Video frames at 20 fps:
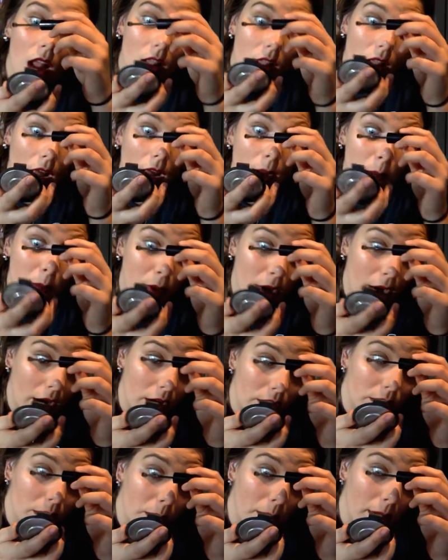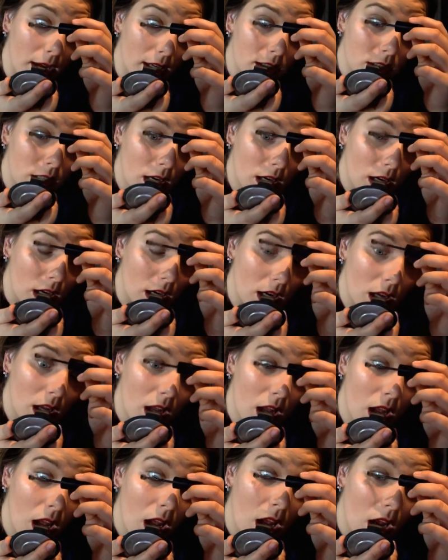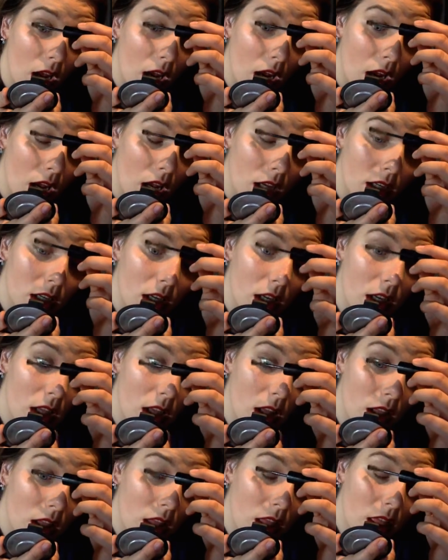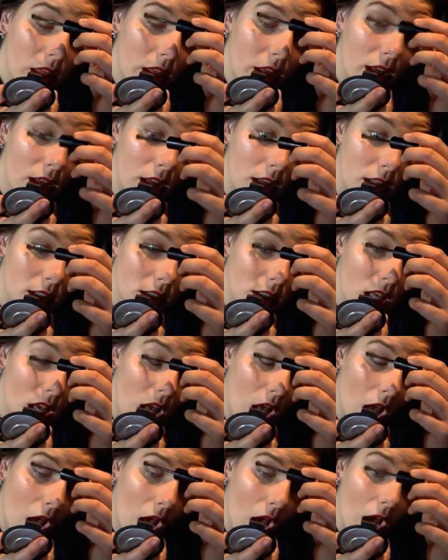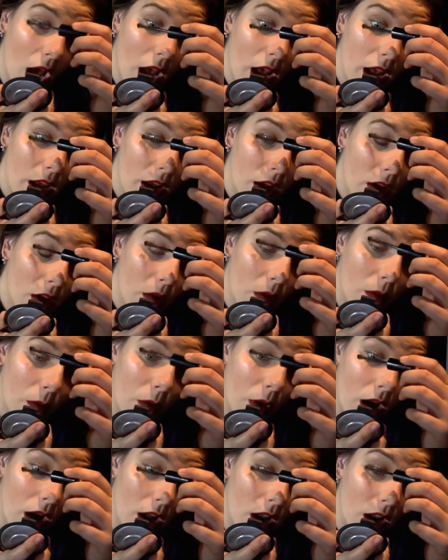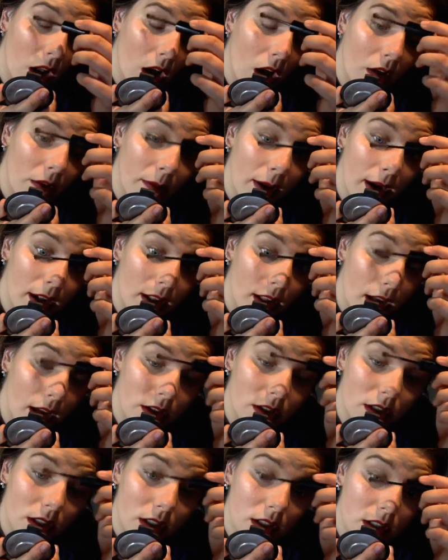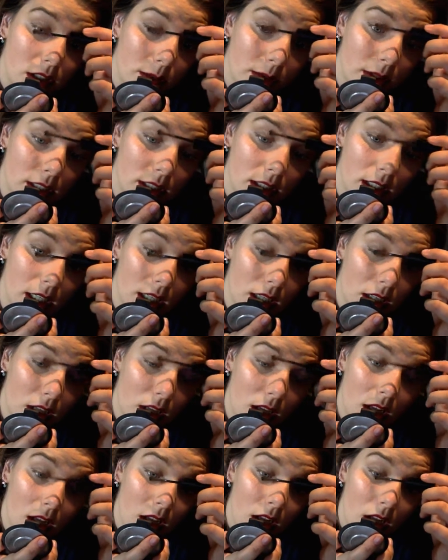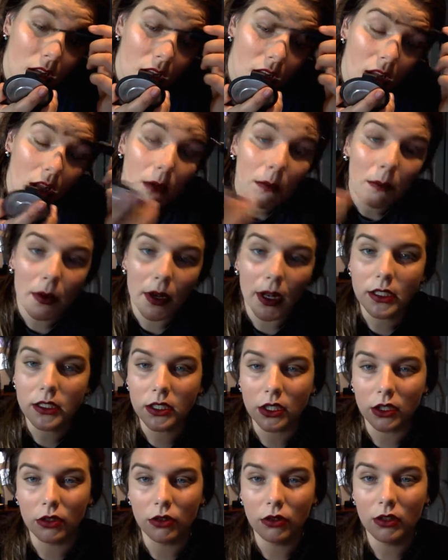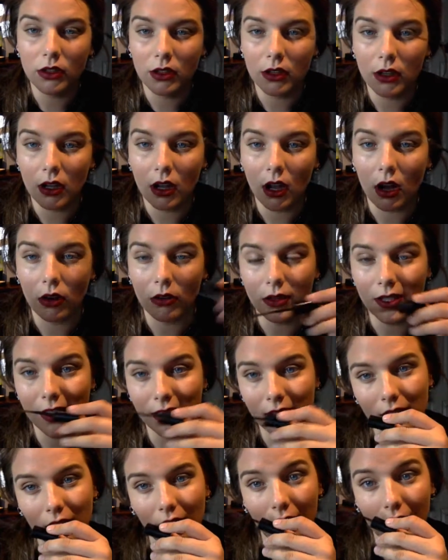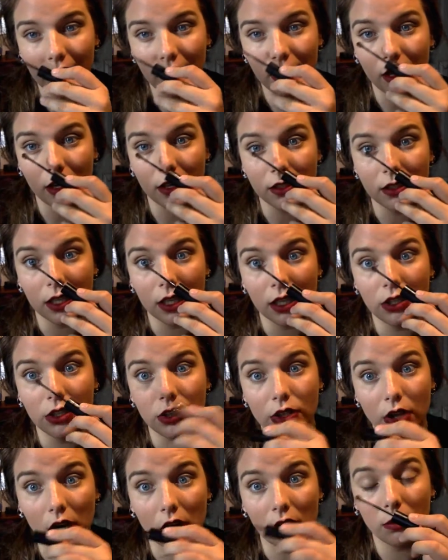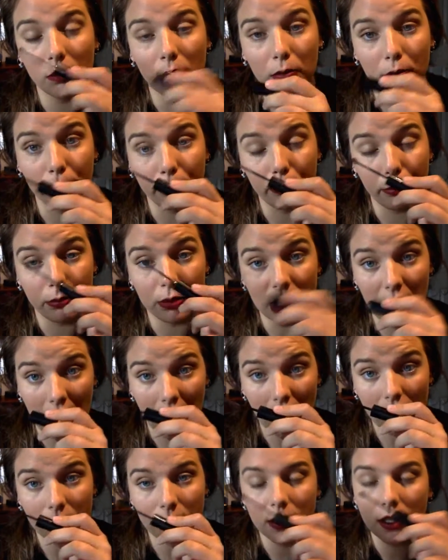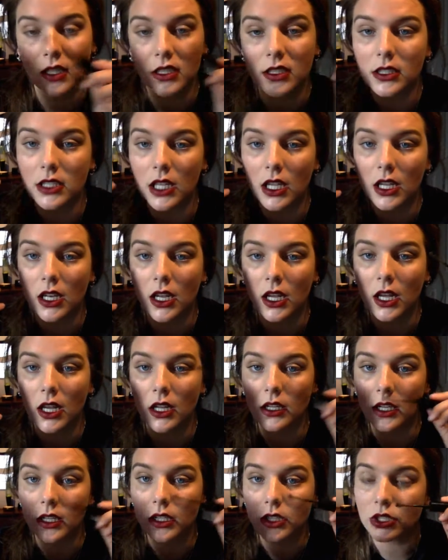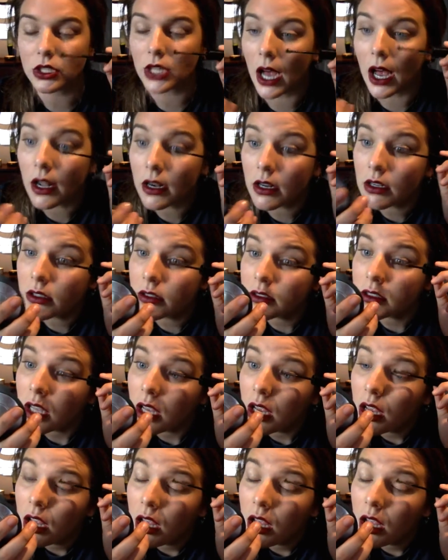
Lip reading: light brown mascara. And the thing is, I want all my lashes to be seen, but I don't always like that it's like dark black because then it like shadows